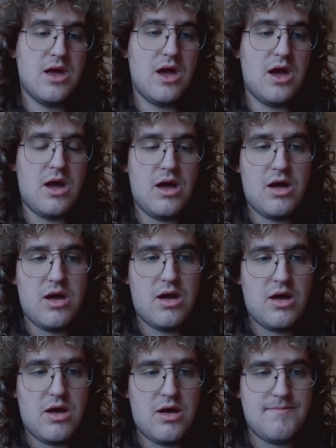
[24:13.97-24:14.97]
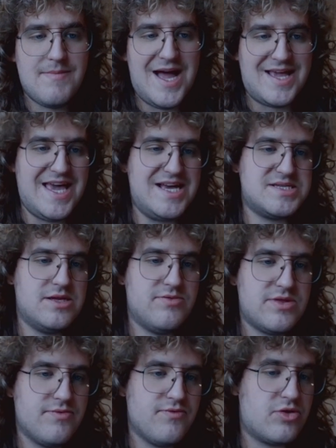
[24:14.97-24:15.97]
I guess
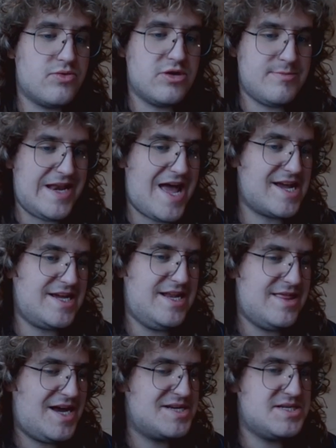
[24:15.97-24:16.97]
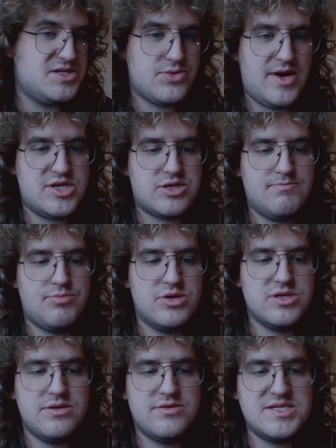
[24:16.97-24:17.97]
the rook would have been hanging in that situation,
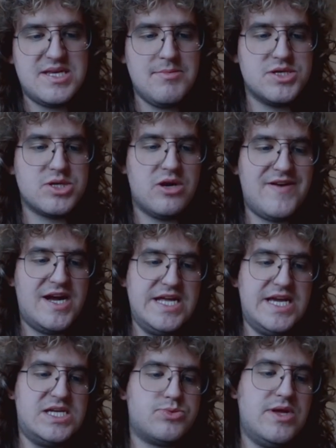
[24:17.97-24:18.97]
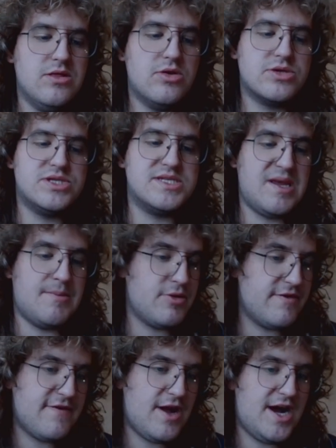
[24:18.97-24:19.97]
but similar sort of ideas. We look to
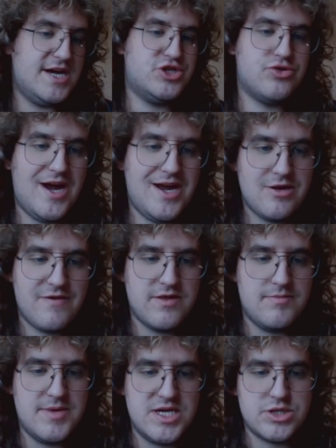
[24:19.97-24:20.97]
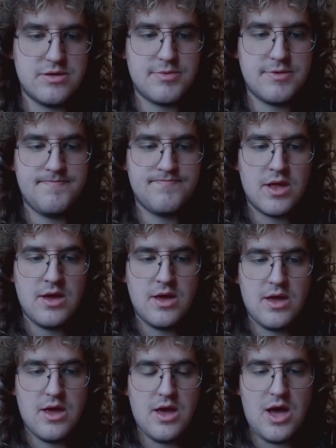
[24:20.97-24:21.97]
simplify, trade off the bishop,
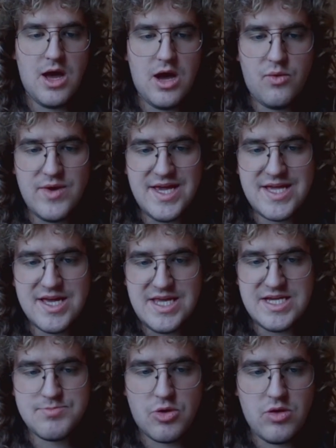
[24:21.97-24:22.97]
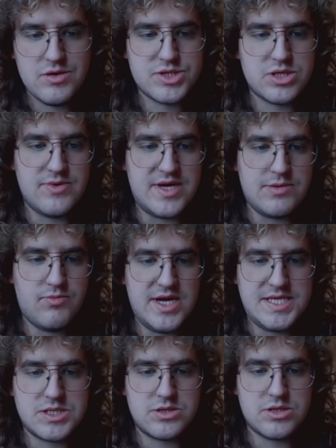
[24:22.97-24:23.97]
weaken these pawns so we can
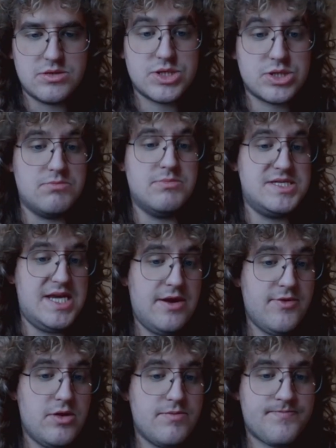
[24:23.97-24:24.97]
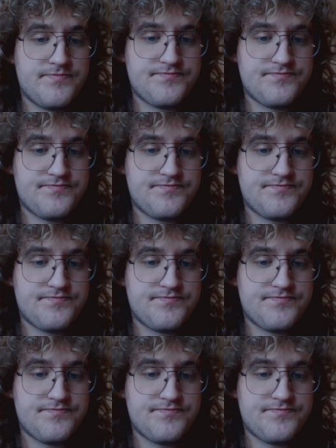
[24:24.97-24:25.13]
win some material.